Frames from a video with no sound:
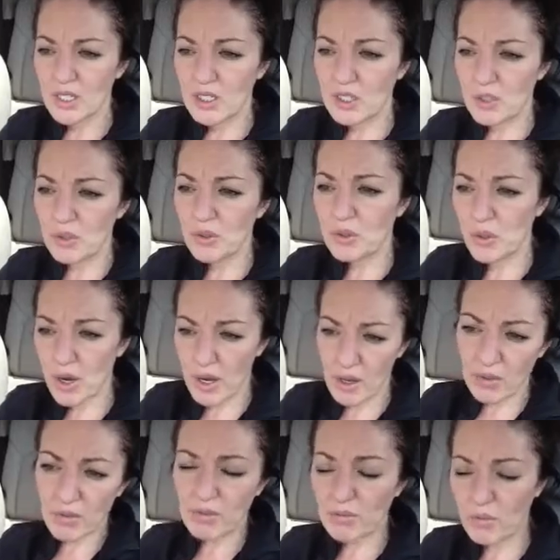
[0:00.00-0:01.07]
new,
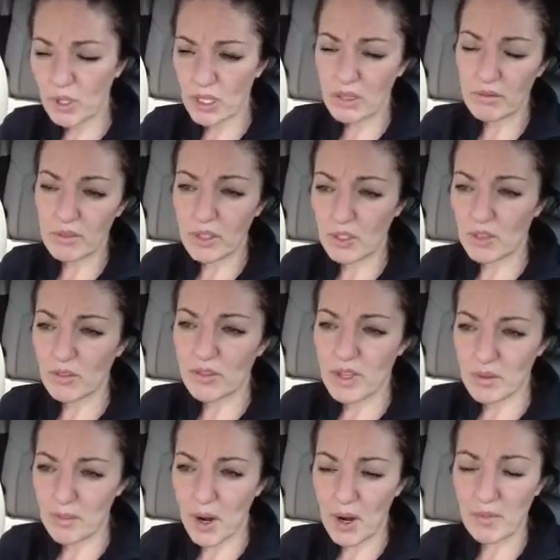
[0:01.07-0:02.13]
well, near
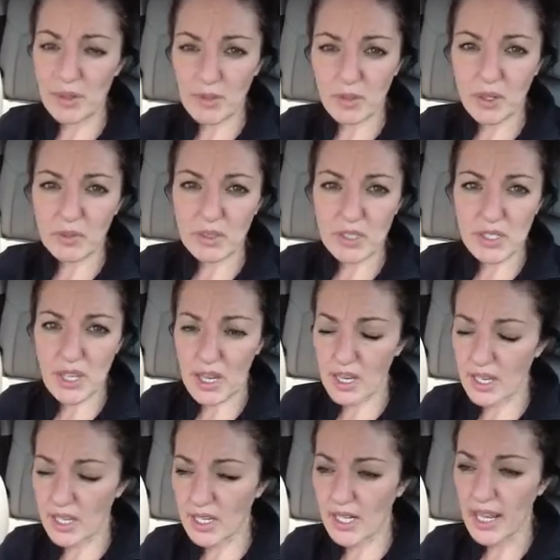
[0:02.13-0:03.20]
the apartment where we're
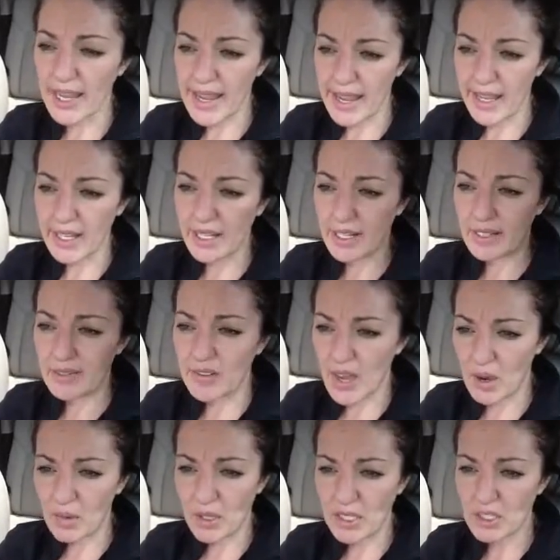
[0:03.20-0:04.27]
staying, and I hate it.
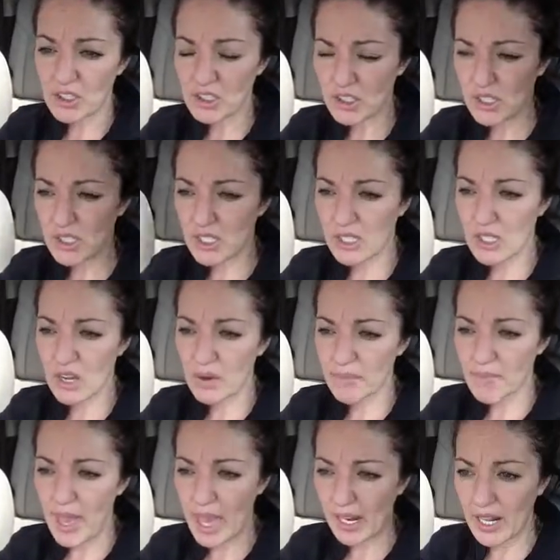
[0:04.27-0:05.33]
That one is just a
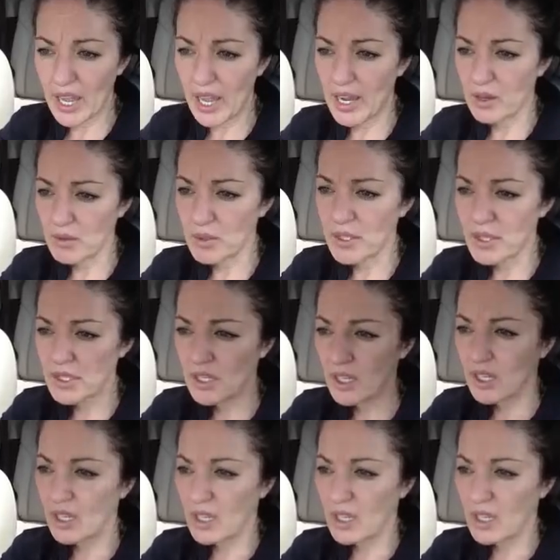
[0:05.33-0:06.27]
madhouse.